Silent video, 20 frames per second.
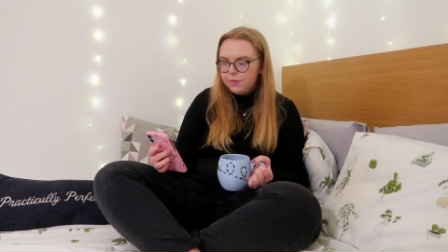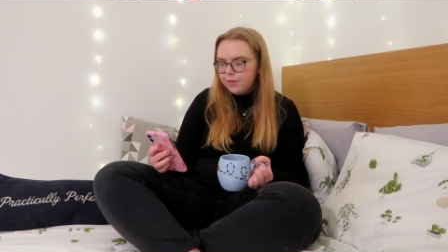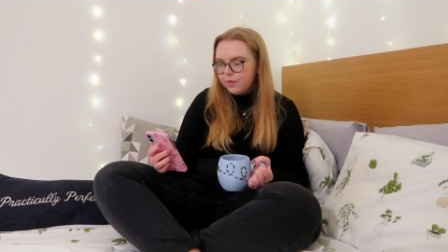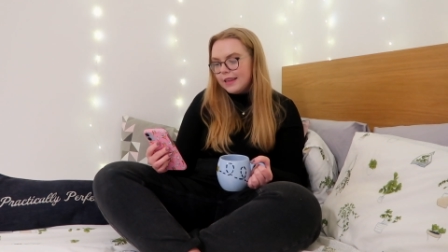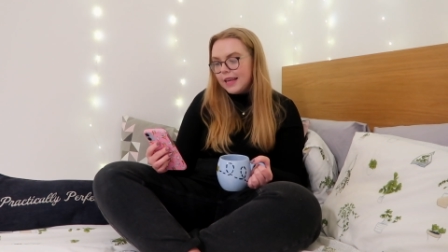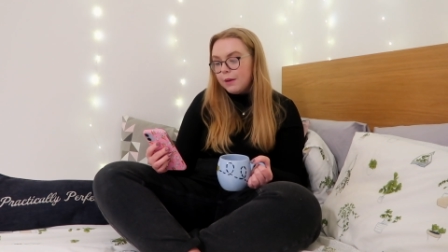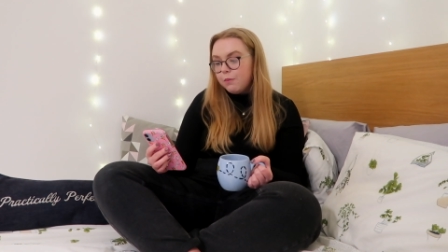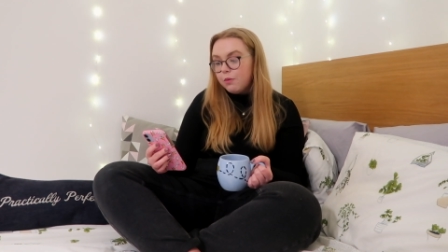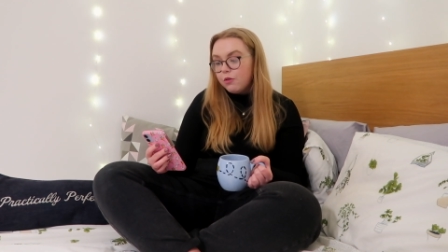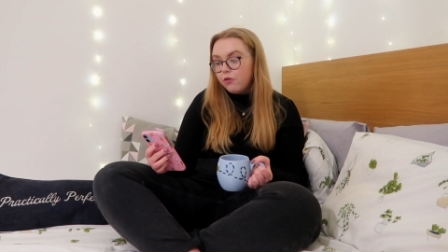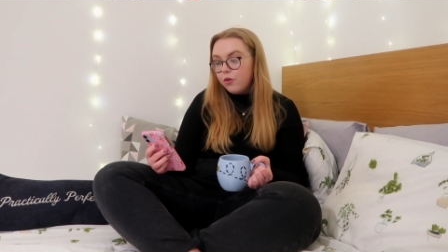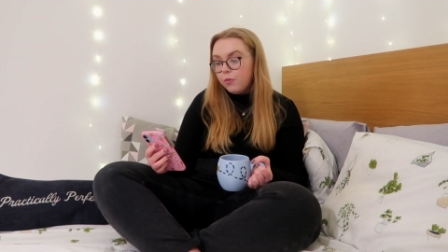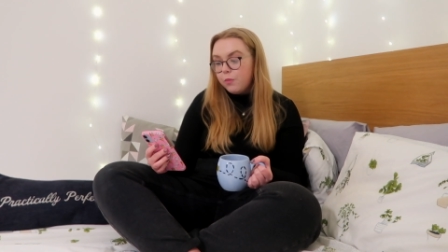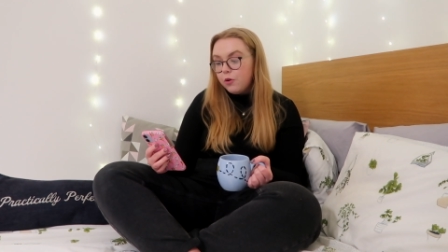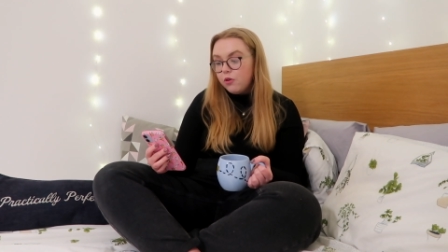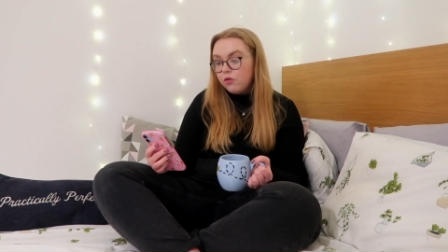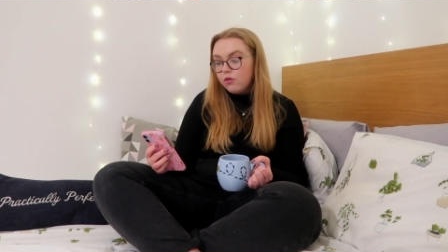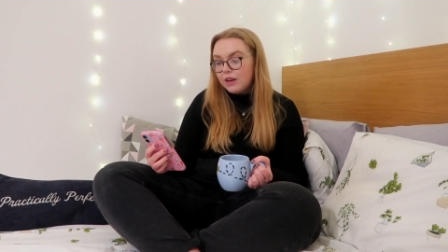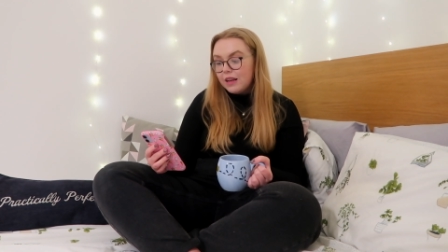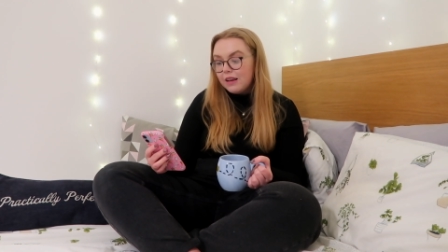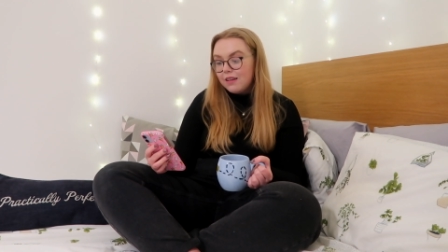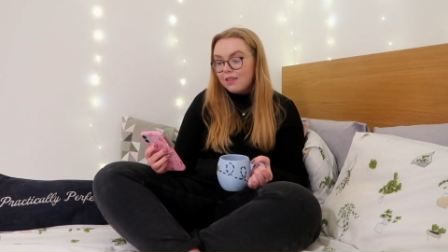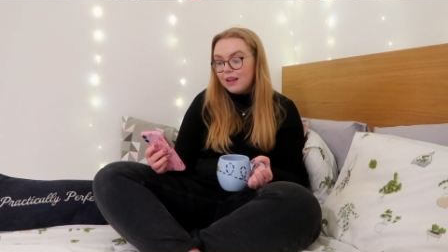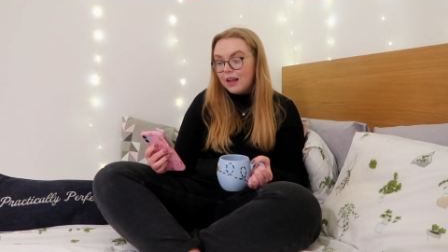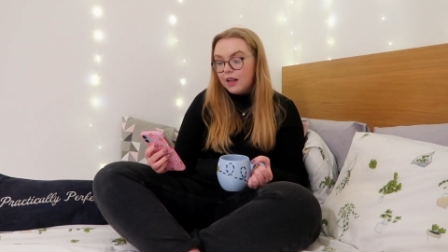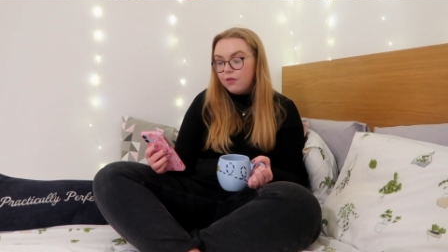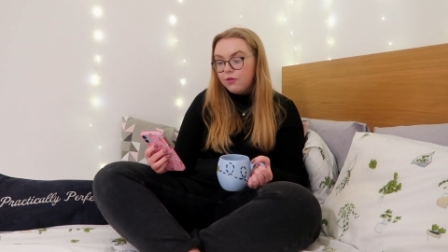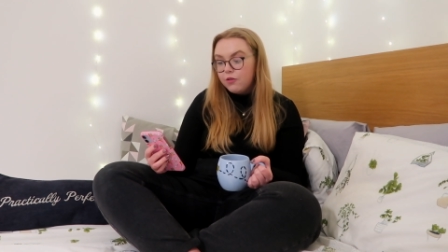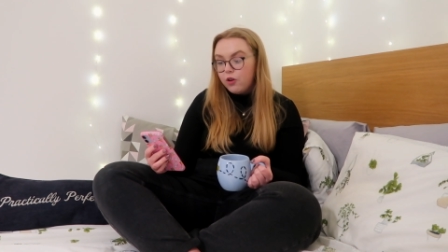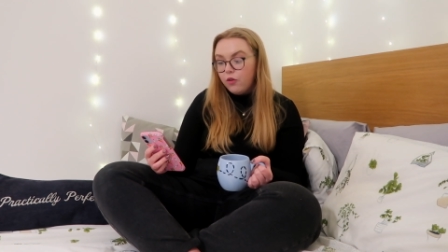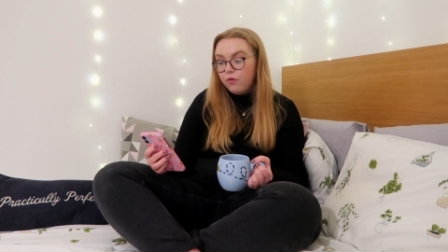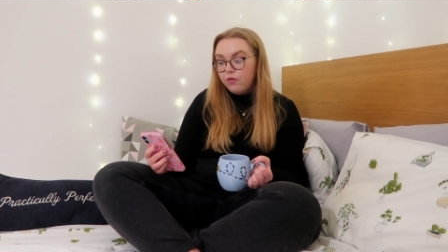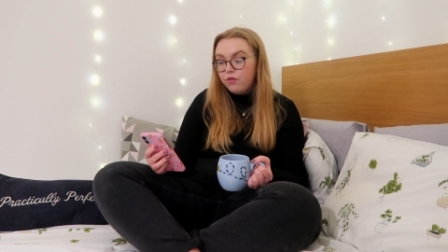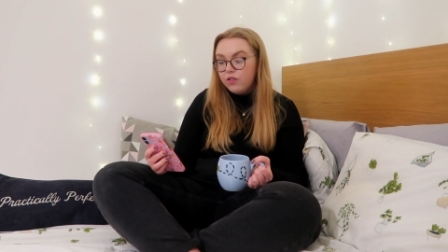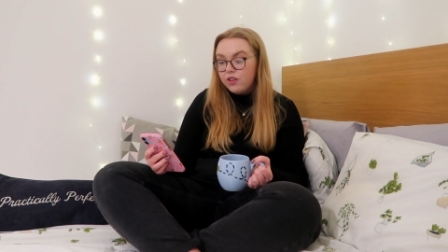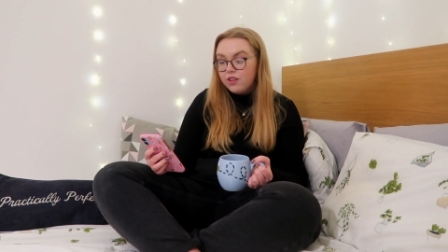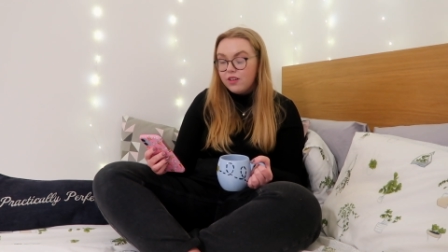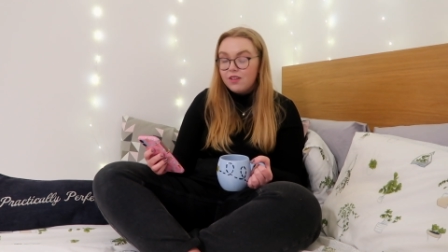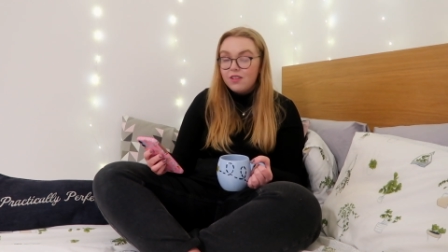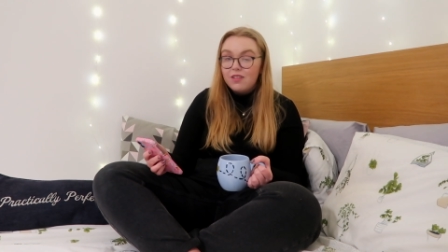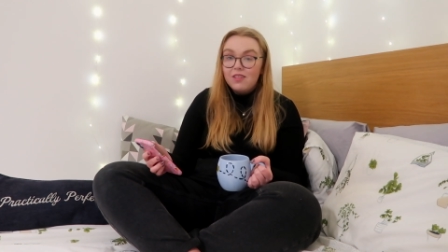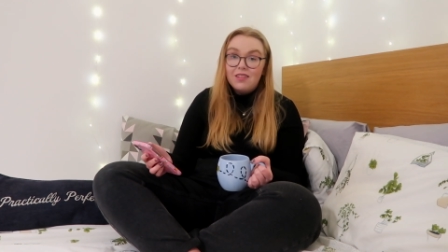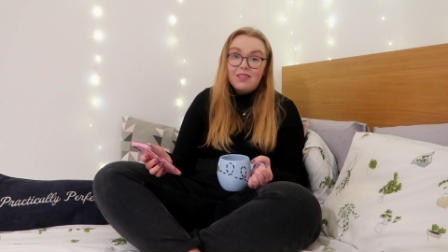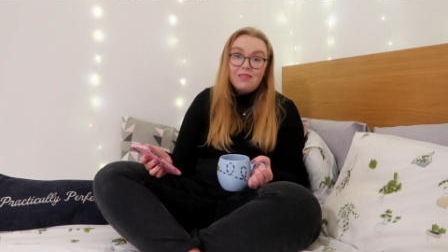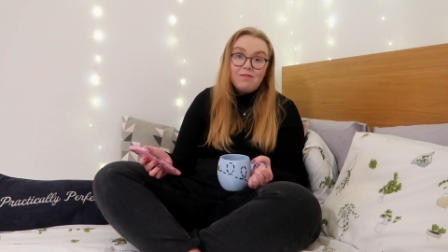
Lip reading: Tips for boosting self-confidence.